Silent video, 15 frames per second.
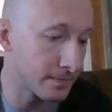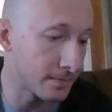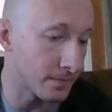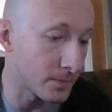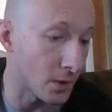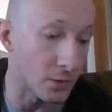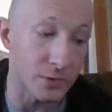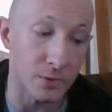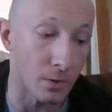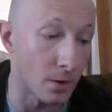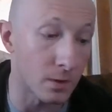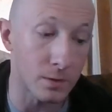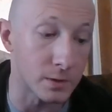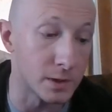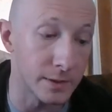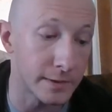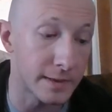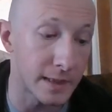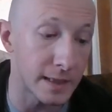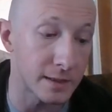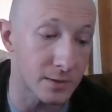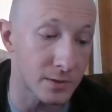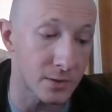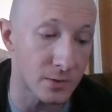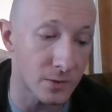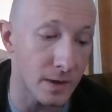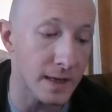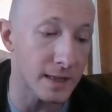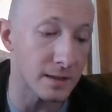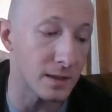"Those are all good things to
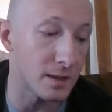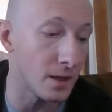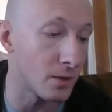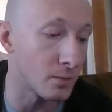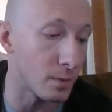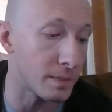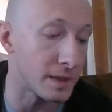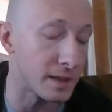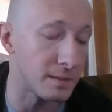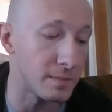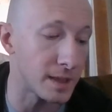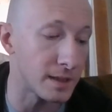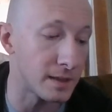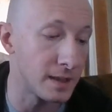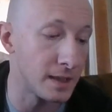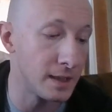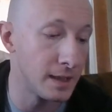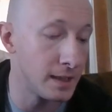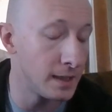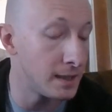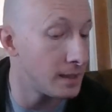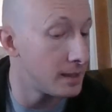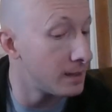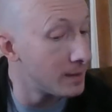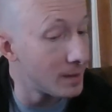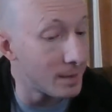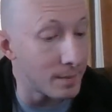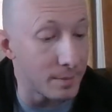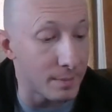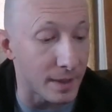trade," the young woman admitted.
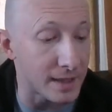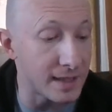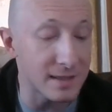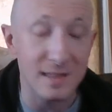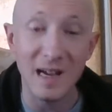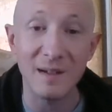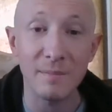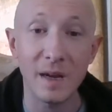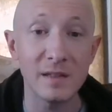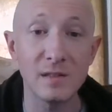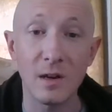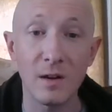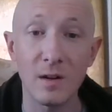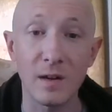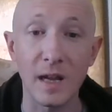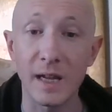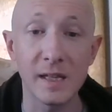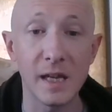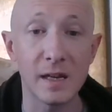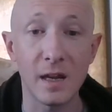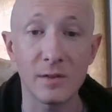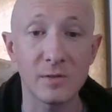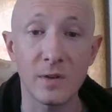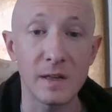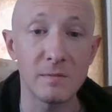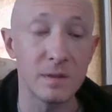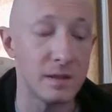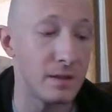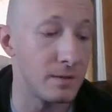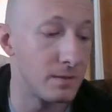"But he is not my dog. I cannot trade
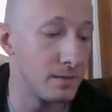with you."